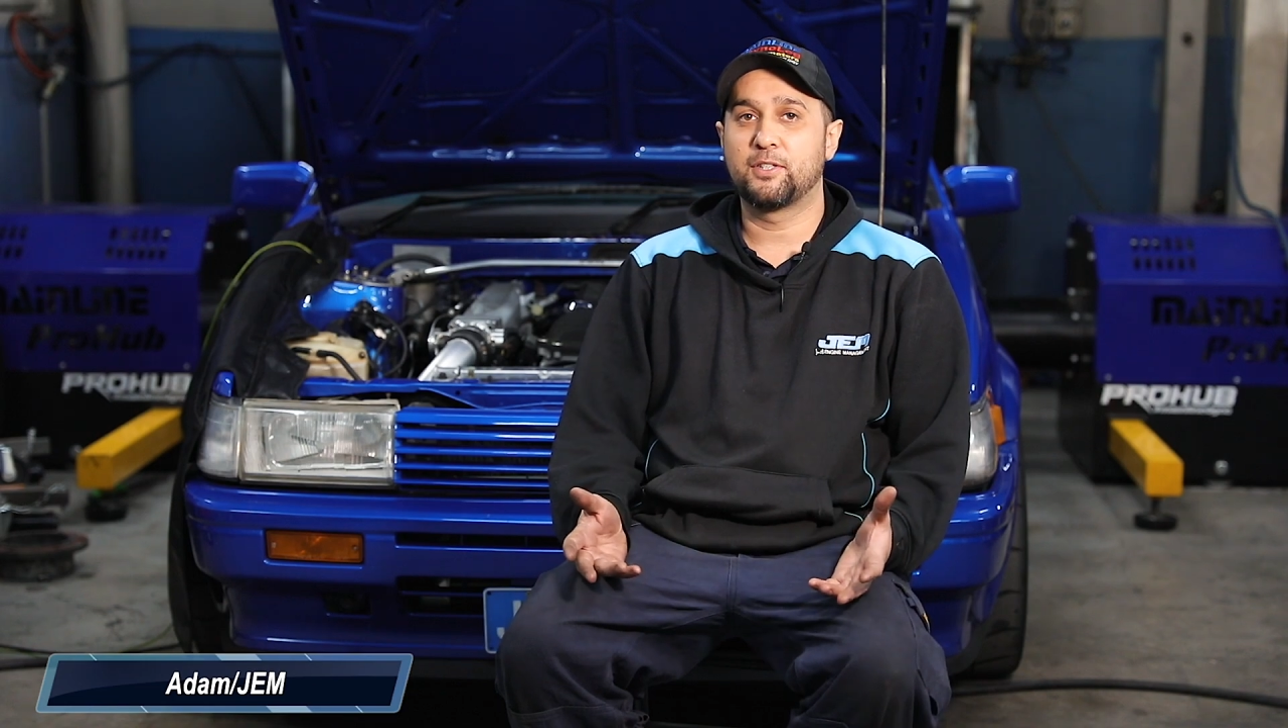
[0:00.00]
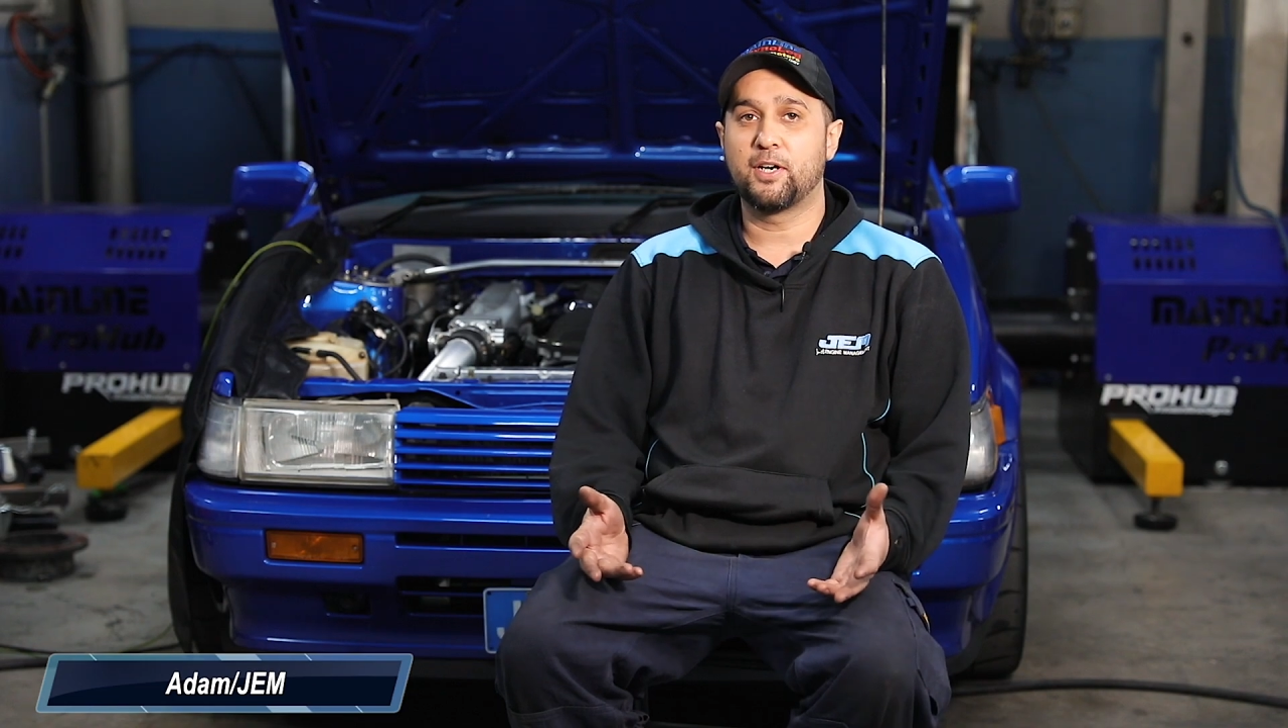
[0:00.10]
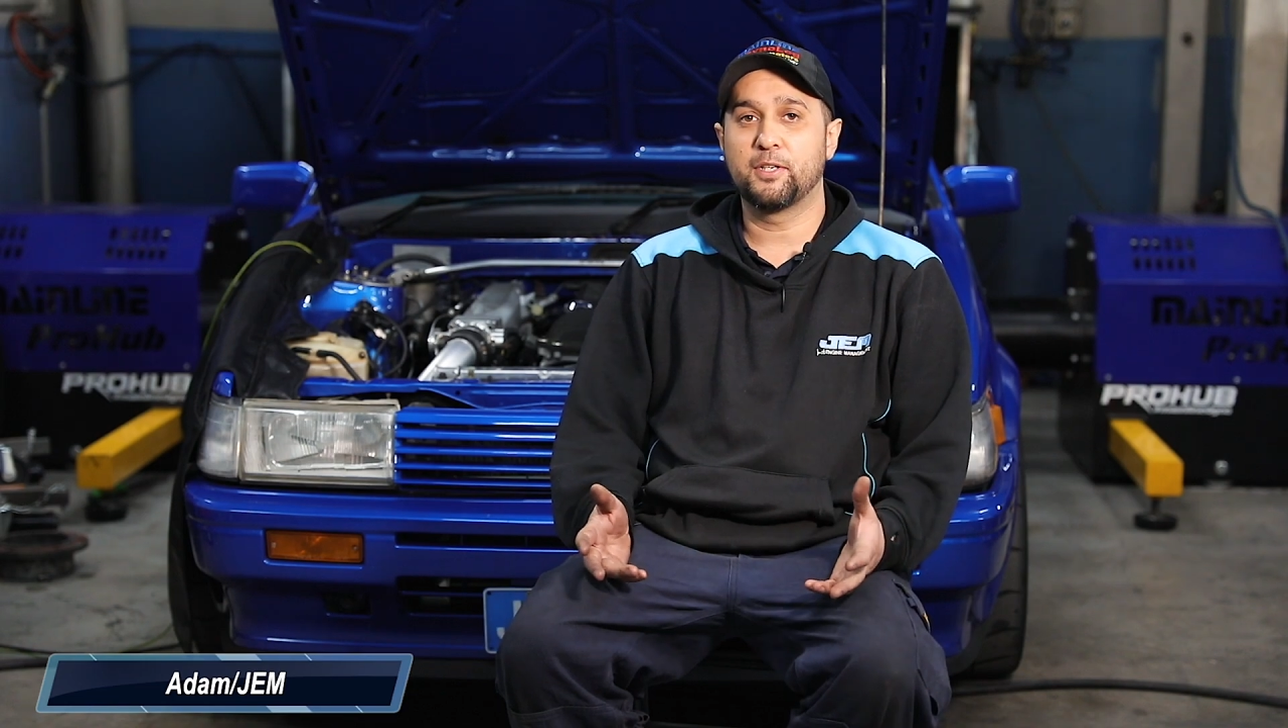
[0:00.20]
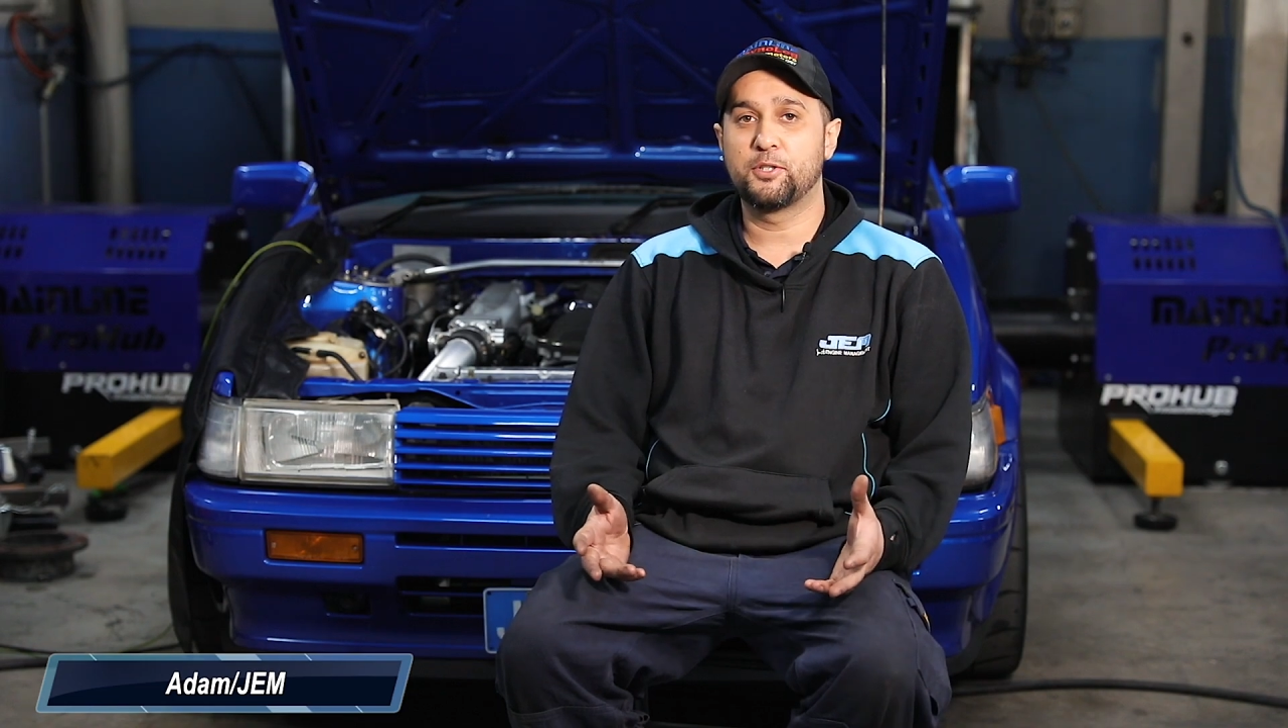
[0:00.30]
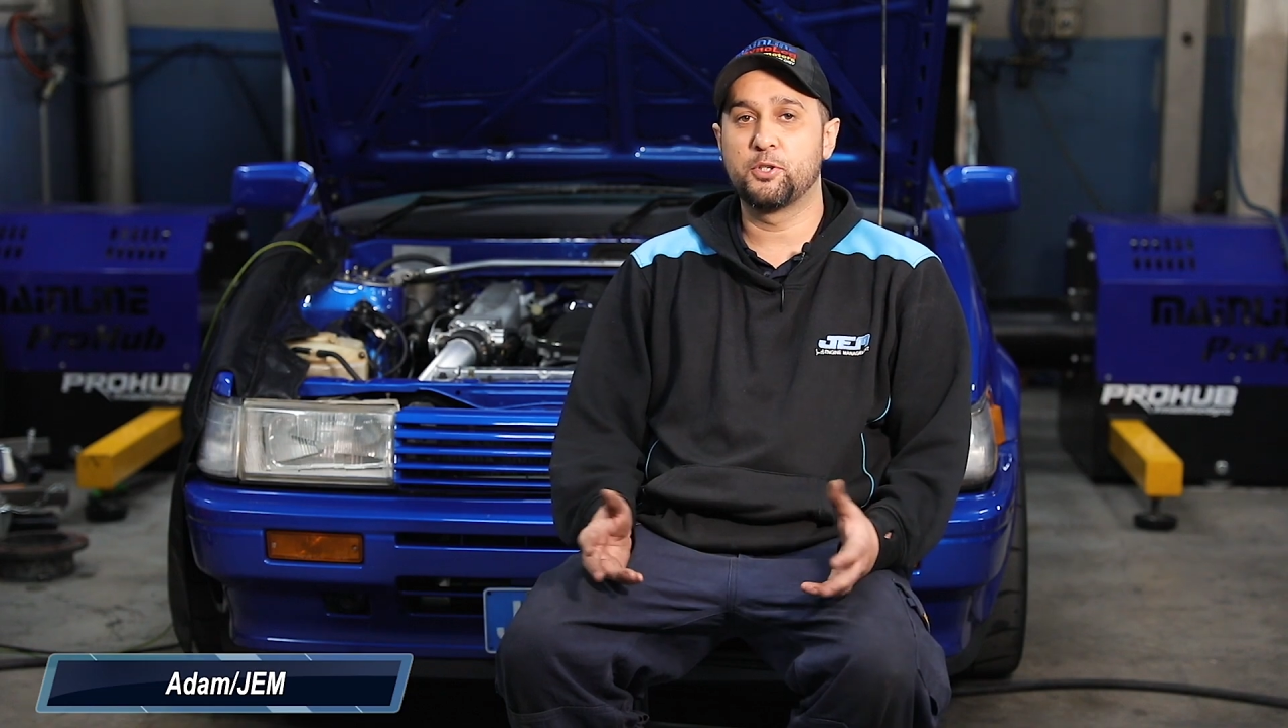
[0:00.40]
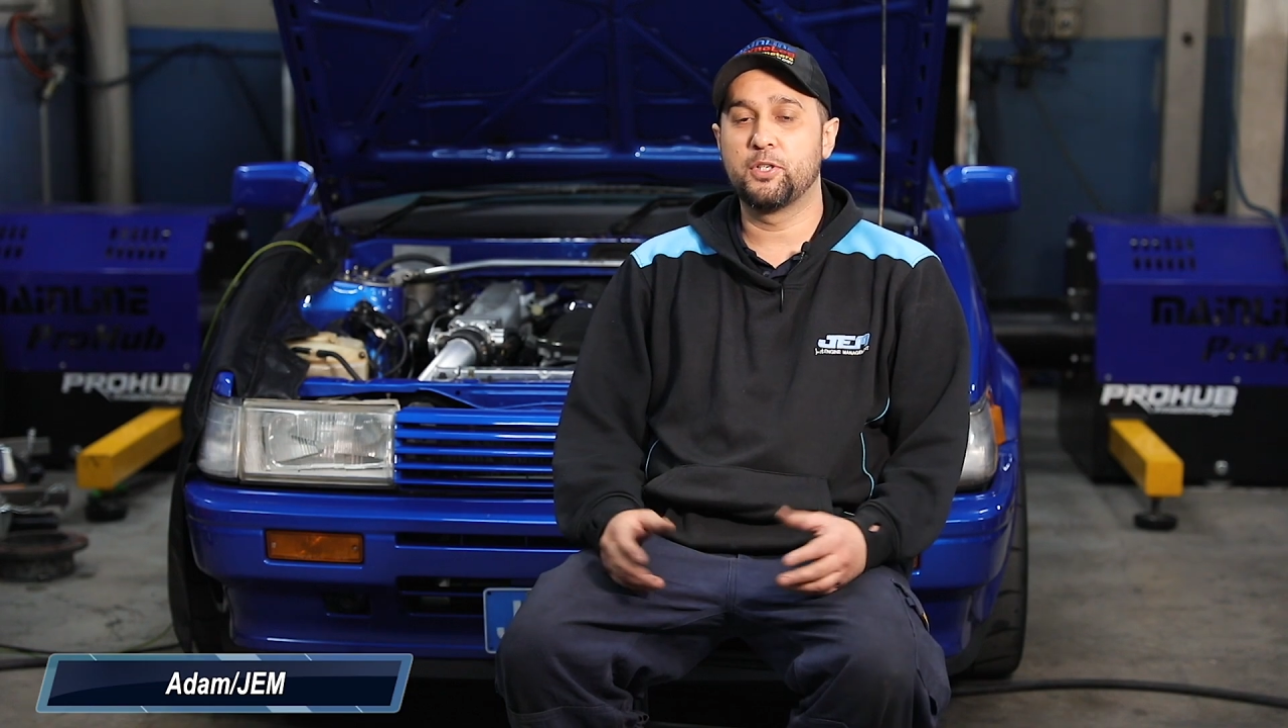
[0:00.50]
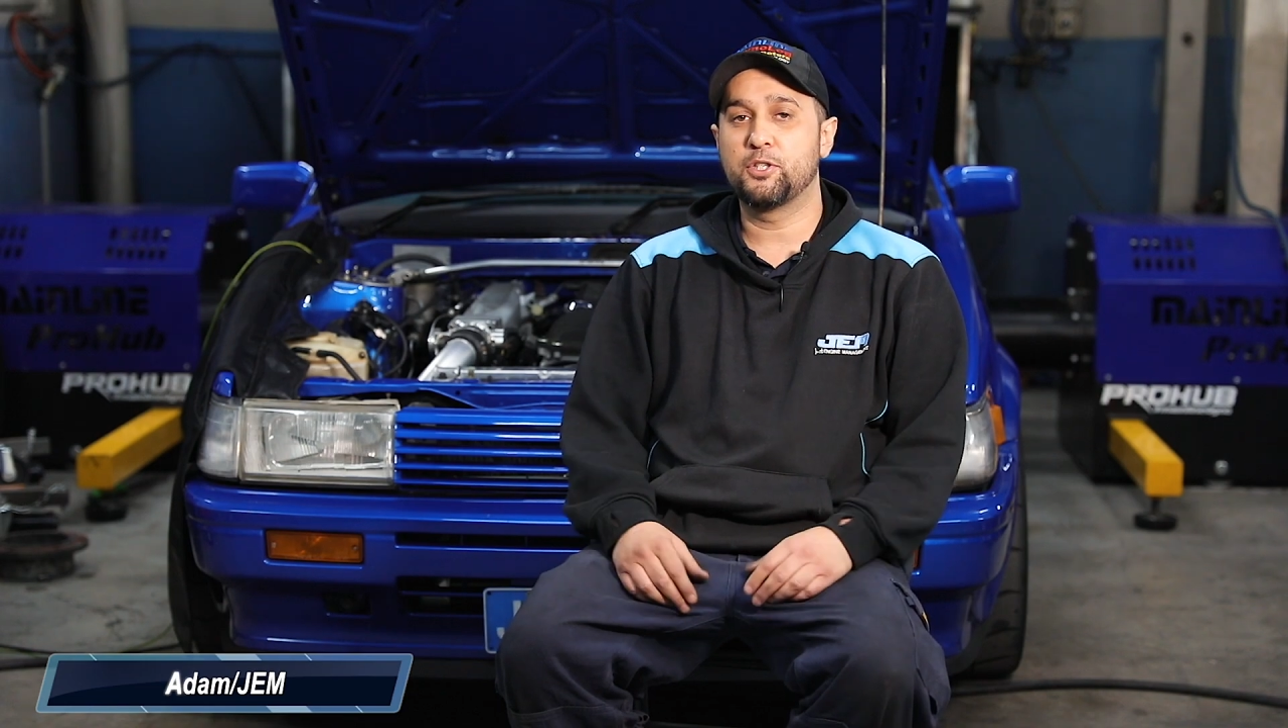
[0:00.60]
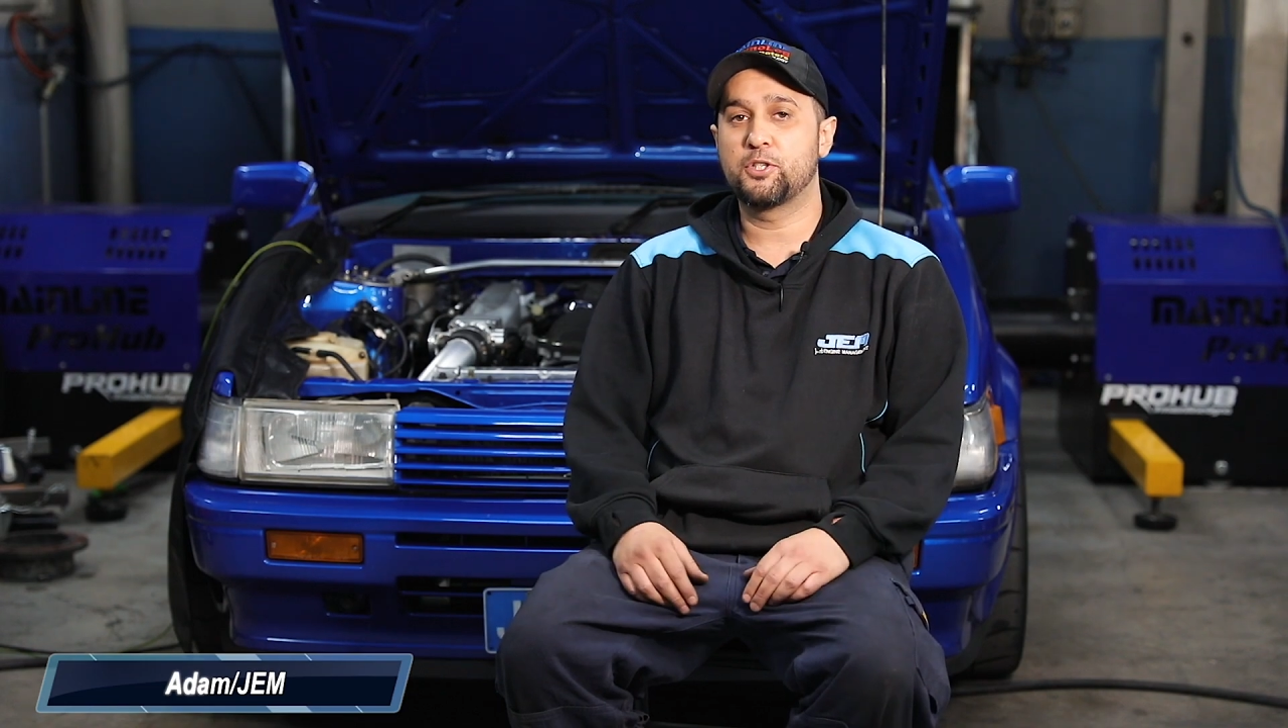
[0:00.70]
dyno tuning